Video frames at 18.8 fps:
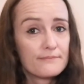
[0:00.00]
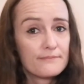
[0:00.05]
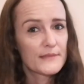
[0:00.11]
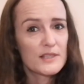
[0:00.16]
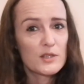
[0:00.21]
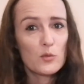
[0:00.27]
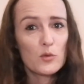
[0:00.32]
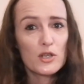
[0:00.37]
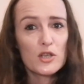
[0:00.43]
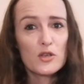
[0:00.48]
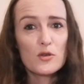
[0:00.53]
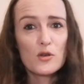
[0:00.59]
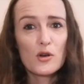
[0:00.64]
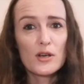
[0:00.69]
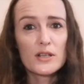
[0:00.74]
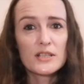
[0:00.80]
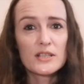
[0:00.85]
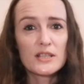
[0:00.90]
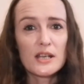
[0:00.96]
So, what do you
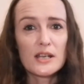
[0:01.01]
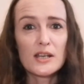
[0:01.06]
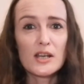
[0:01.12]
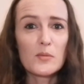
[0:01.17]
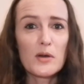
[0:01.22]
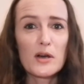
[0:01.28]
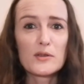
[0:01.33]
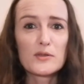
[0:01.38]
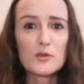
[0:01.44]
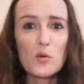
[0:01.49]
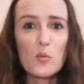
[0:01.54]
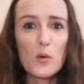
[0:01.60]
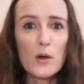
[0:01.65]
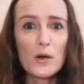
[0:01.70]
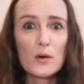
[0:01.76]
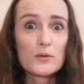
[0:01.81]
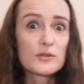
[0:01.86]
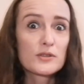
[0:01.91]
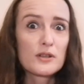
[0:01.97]
guys think about Don
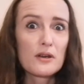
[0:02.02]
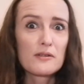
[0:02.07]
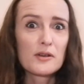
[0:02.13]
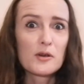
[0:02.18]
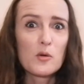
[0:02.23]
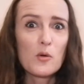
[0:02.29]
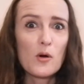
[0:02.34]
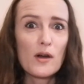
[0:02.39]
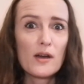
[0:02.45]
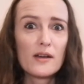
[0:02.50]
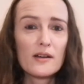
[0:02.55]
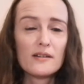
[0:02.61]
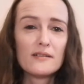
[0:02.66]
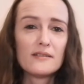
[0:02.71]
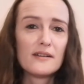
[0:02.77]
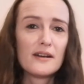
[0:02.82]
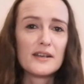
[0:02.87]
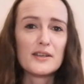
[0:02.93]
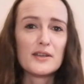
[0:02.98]
Wells going quiet?
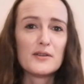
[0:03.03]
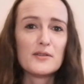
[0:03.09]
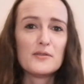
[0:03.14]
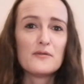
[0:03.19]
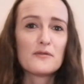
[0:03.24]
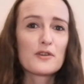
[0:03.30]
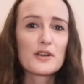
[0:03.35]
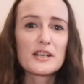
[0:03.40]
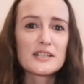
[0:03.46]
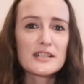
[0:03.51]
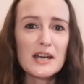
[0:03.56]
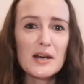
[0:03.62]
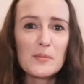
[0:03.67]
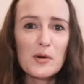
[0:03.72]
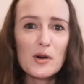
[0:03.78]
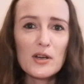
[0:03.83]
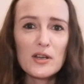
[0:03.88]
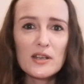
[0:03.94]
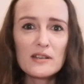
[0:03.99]
Are you freaked out
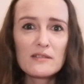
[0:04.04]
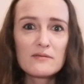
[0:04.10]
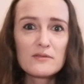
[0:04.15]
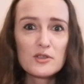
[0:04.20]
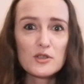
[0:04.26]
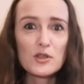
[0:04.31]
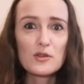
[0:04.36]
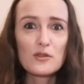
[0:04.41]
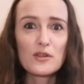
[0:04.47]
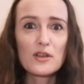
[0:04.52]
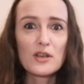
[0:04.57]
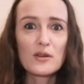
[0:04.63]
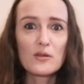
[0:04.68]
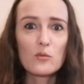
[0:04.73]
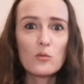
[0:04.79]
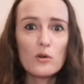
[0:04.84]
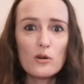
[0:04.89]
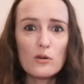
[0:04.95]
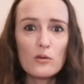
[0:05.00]
by it? Do you think,
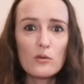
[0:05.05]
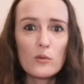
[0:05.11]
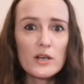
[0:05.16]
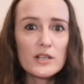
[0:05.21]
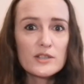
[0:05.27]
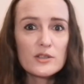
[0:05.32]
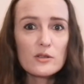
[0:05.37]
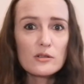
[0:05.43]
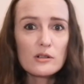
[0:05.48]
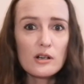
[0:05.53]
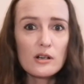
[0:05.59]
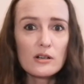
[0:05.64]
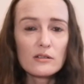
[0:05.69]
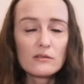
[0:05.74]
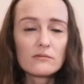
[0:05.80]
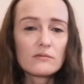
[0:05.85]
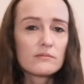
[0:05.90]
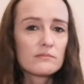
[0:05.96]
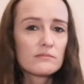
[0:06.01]
whoa, where's Don gone?